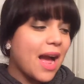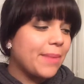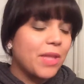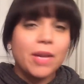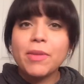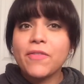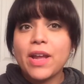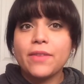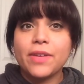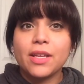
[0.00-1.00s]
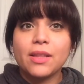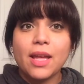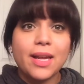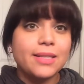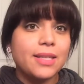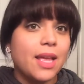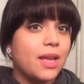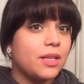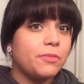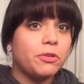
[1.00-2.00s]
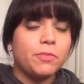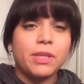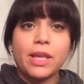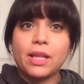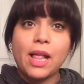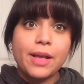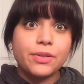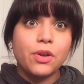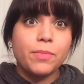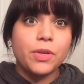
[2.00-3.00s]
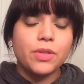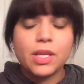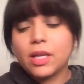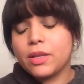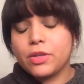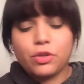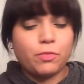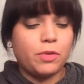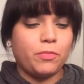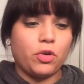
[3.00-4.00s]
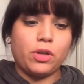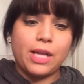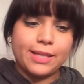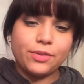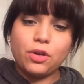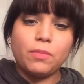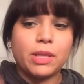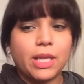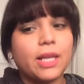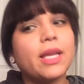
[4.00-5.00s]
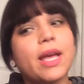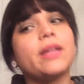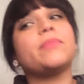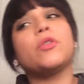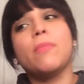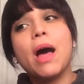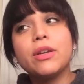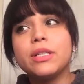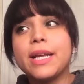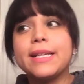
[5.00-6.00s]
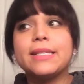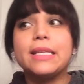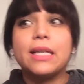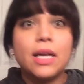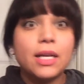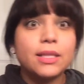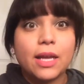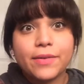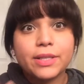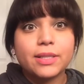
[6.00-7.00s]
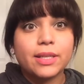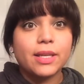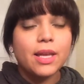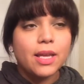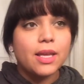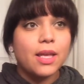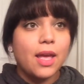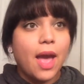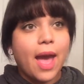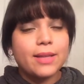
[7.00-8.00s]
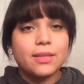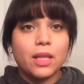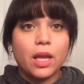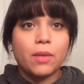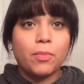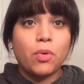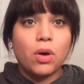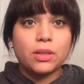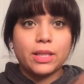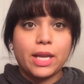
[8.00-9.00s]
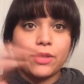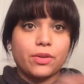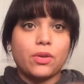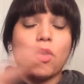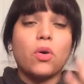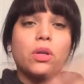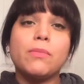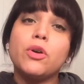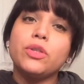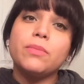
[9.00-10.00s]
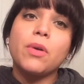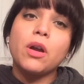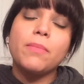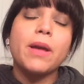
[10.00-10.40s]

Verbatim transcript: I'm not a big fan of it. Like I said, it's supposed to be that classical music. It should be more classical, but then again, more modern days like us, obviously, it has to like pull together the whole emotion part.